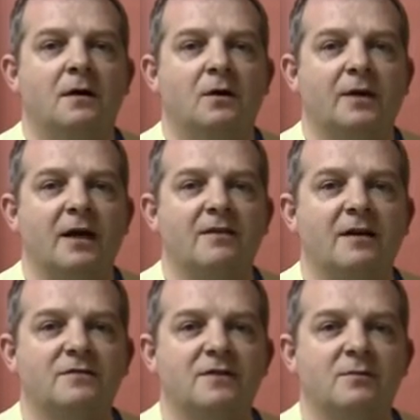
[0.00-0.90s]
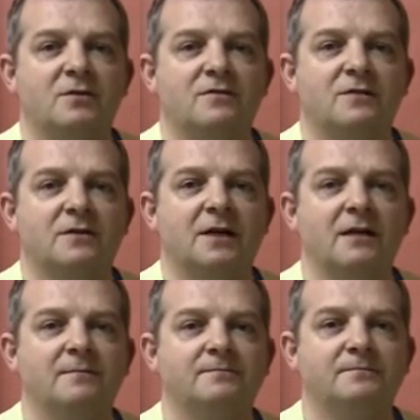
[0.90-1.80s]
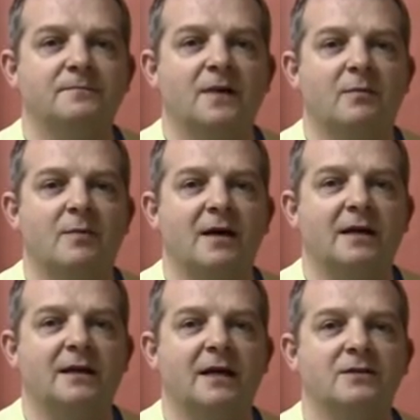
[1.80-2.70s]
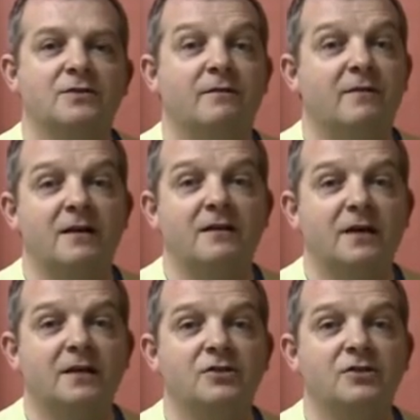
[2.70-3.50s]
Okay, thanks very much for looking. I'll be back again very, very